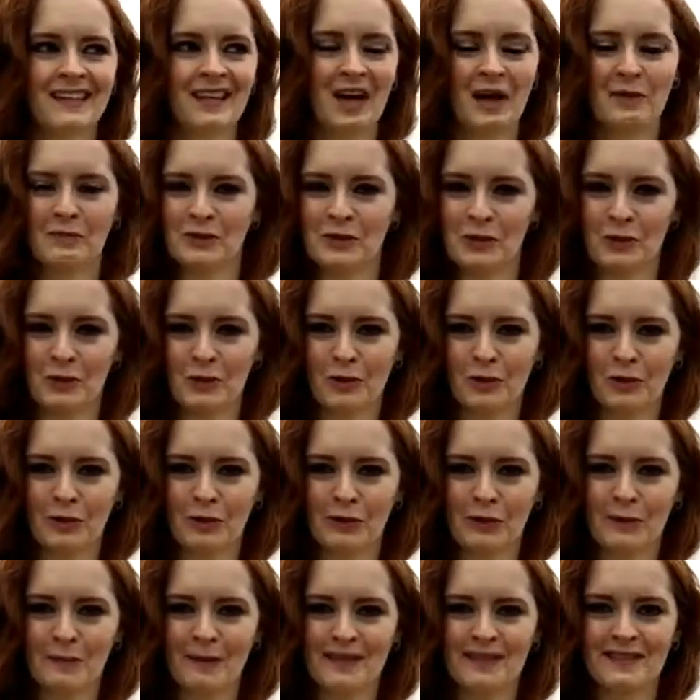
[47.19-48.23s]
I'm a yoga
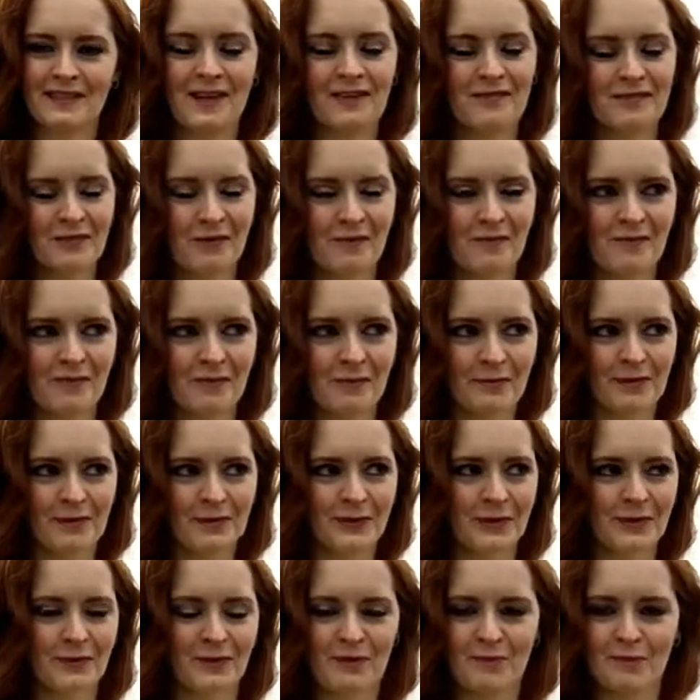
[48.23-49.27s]
girl myself, so I'm
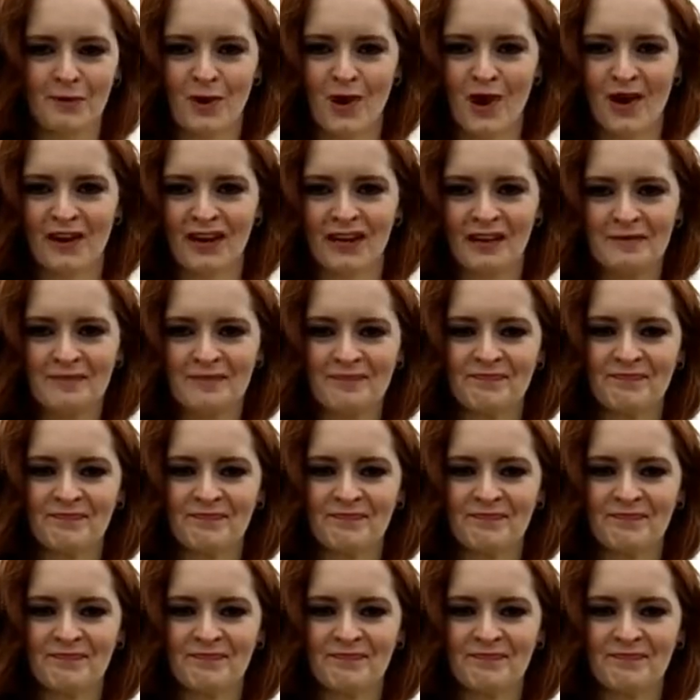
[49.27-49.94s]
familiar with prana.